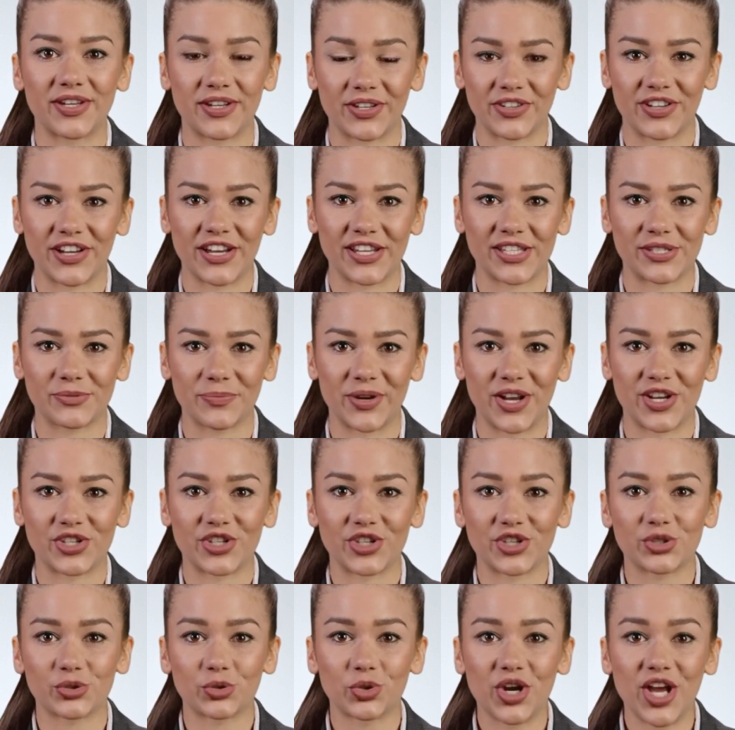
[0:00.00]
These
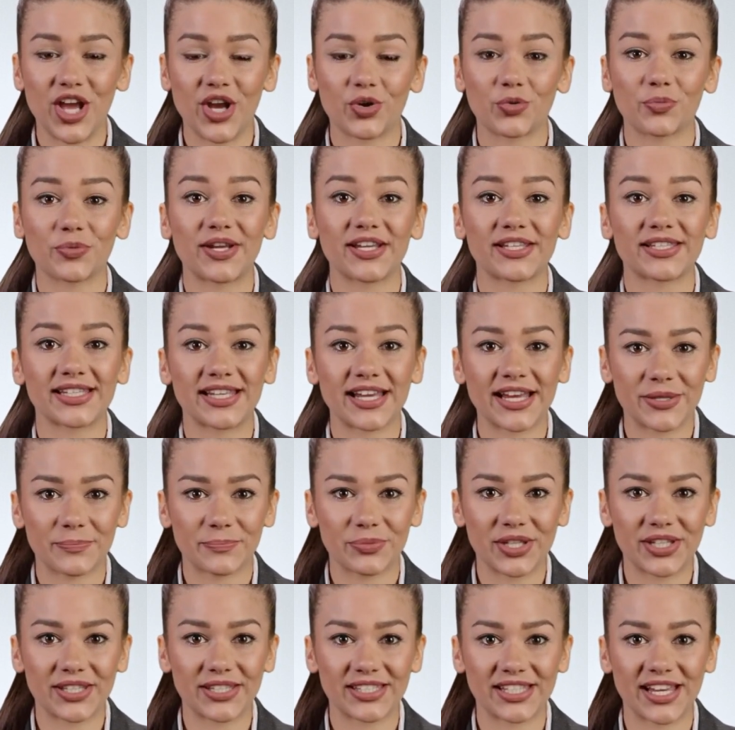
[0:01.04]
measures will help maintain
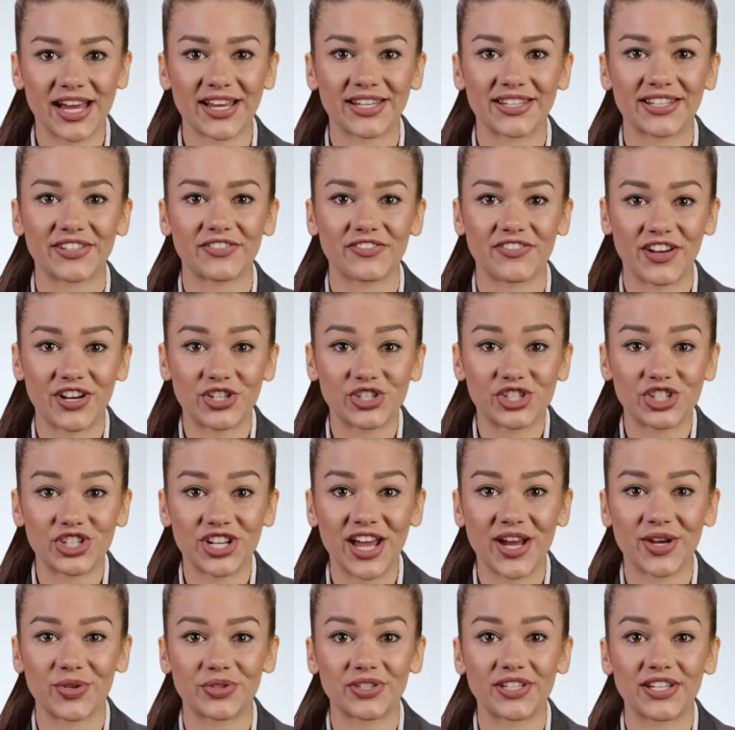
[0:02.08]
the intended
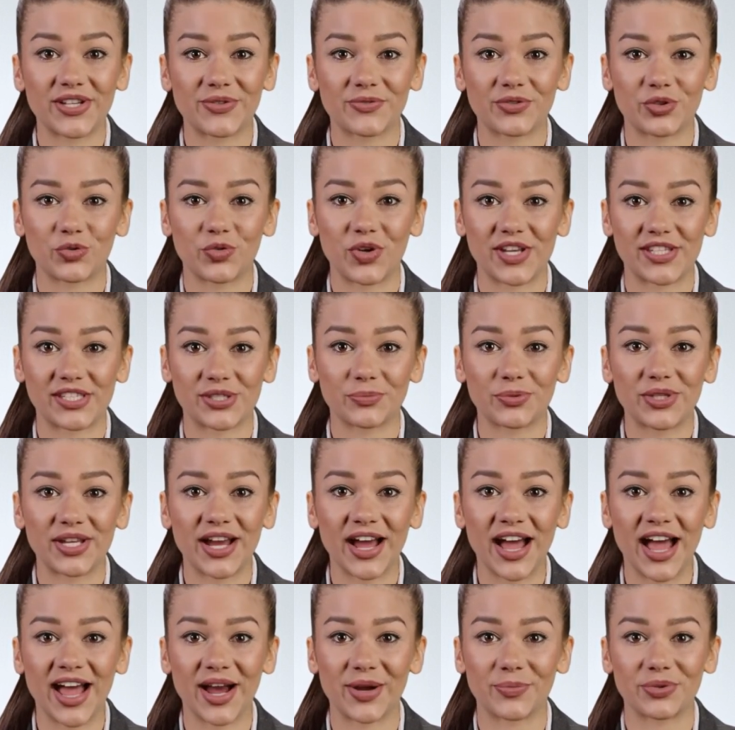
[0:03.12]
functionality of the recipe
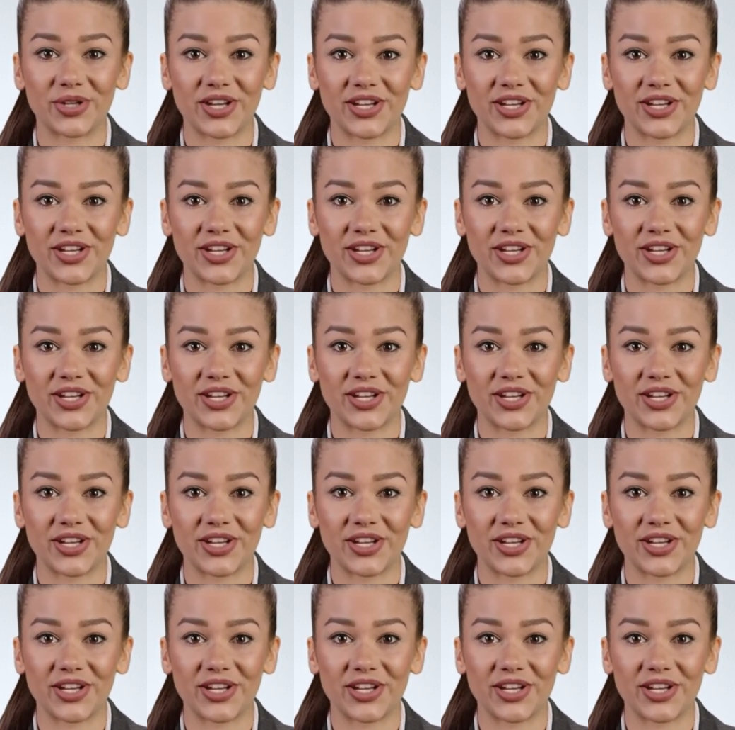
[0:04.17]
app